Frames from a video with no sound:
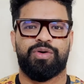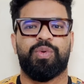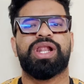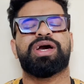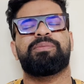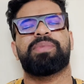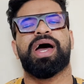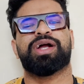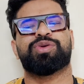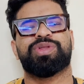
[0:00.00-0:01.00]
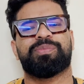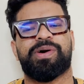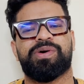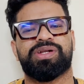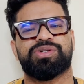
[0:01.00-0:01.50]
Welcome back to the
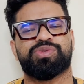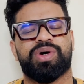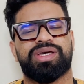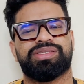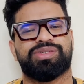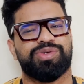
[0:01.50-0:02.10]
Powerhouse Vines